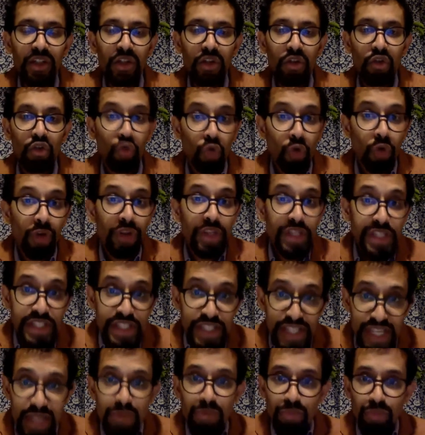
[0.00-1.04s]
saw the
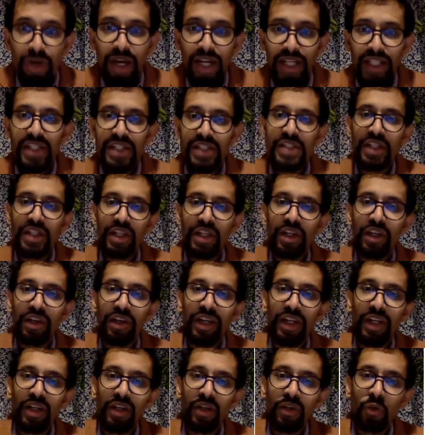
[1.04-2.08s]
same practice
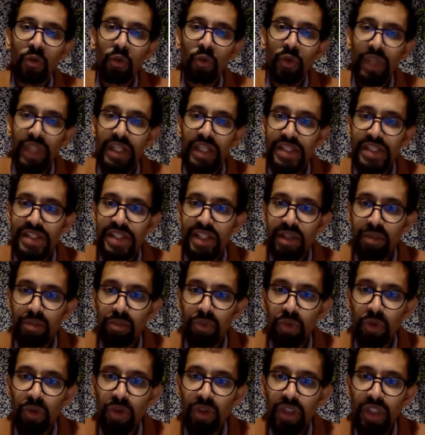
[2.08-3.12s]
occurring within
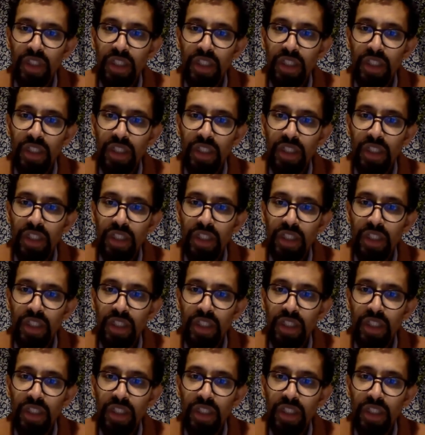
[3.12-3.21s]
Istanbul.